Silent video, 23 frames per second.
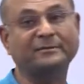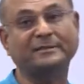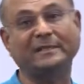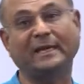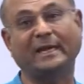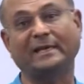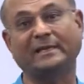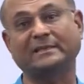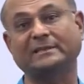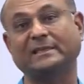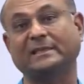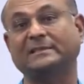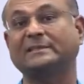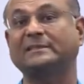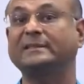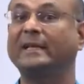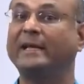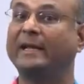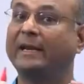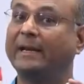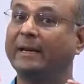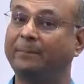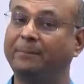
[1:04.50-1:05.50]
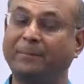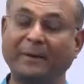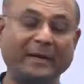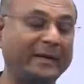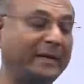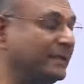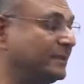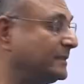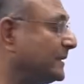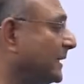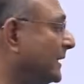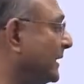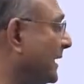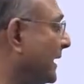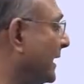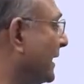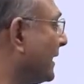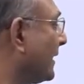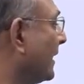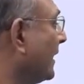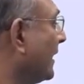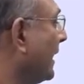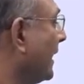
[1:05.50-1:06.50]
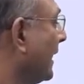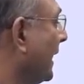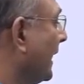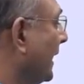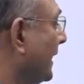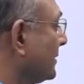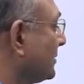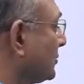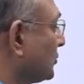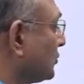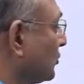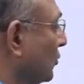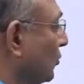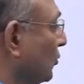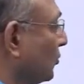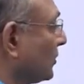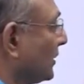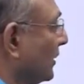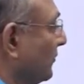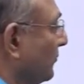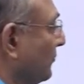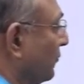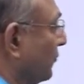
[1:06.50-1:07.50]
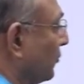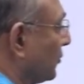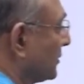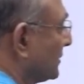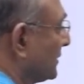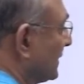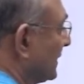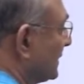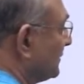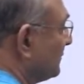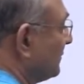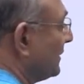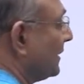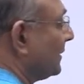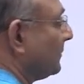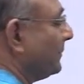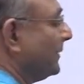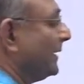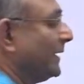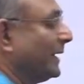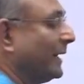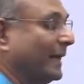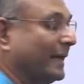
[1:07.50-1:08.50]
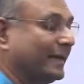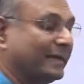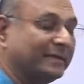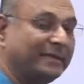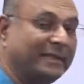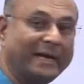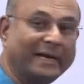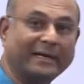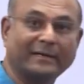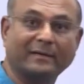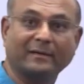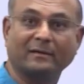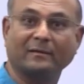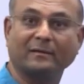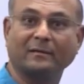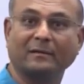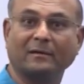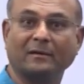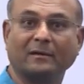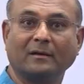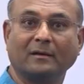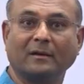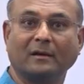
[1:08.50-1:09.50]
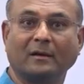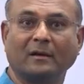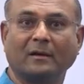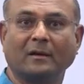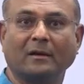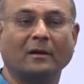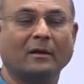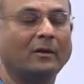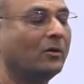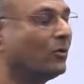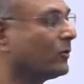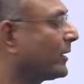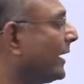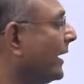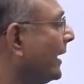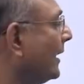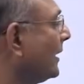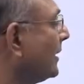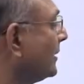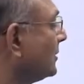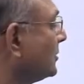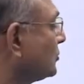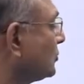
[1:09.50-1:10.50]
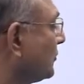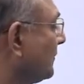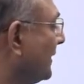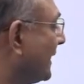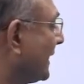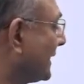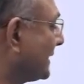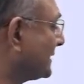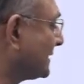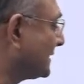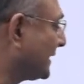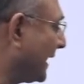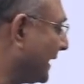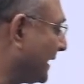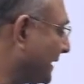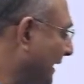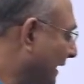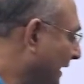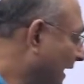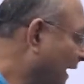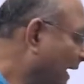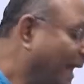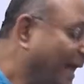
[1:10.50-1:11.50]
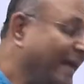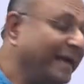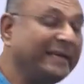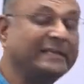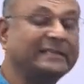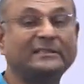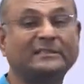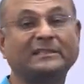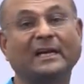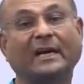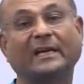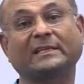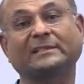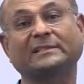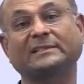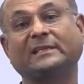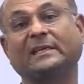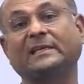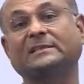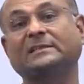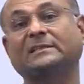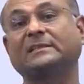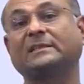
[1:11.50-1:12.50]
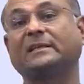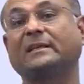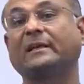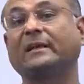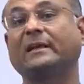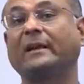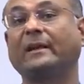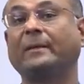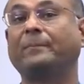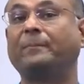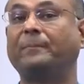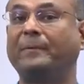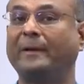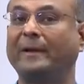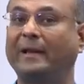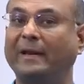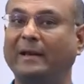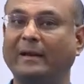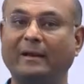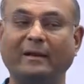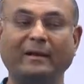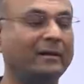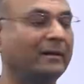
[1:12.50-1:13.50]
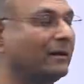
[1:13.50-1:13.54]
charges, they repel each other and so the forces will be like that. Okay, so we can say that like charges repel.